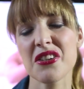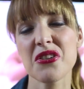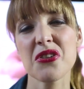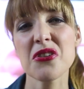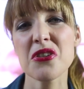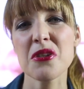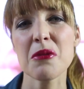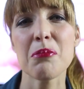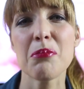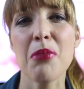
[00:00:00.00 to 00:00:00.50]
it's
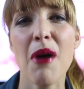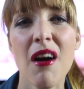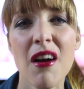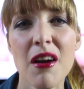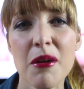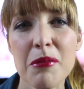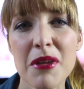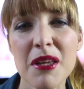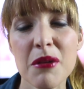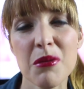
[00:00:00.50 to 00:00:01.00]
just a
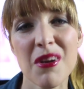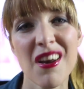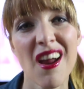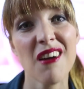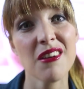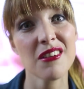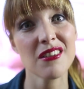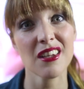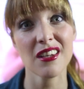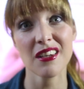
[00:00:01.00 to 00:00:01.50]
Barbie
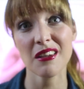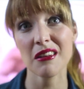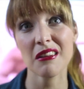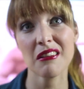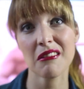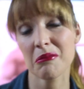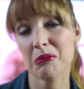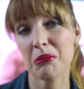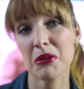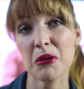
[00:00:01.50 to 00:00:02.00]
without
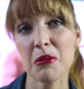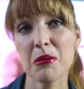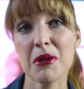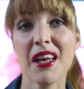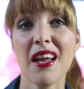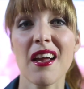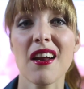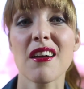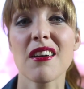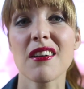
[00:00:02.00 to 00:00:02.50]
any
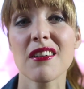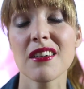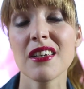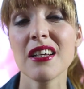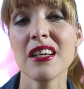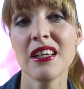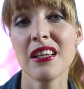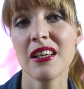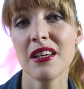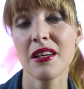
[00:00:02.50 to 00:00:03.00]
pubic hair
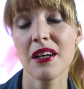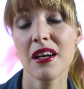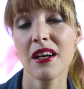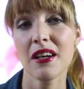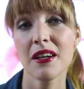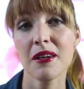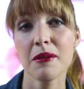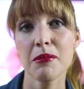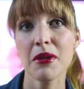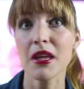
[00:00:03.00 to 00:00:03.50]

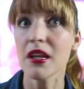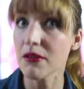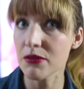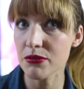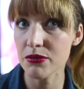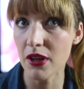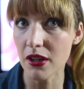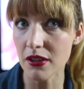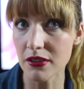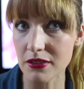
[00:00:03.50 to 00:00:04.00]
being
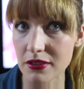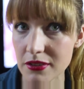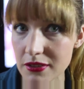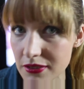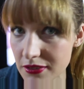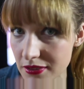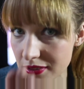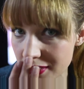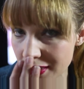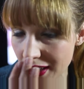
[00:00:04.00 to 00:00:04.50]
fucked.
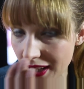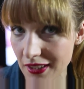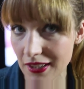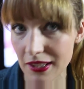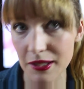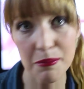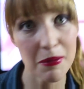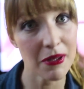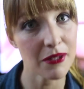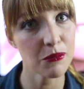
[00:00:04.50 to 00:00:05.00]
Say it
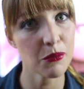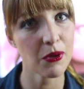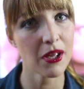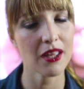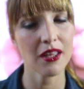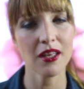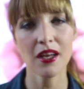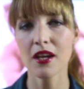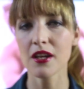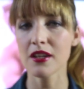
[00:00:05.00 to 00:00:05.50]
in a bad way.
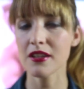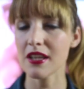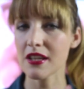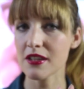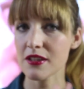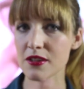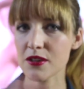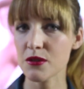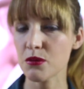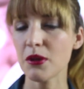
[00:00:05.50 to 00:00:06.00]

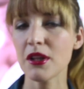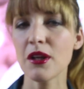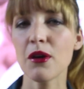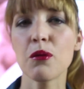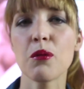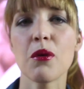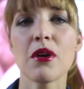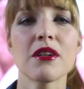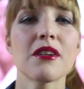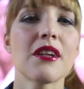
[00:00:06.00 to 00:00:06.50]
We
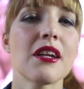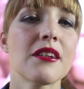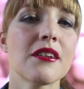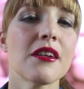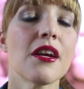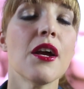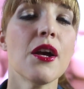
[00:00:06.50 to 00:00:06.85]
don't want that.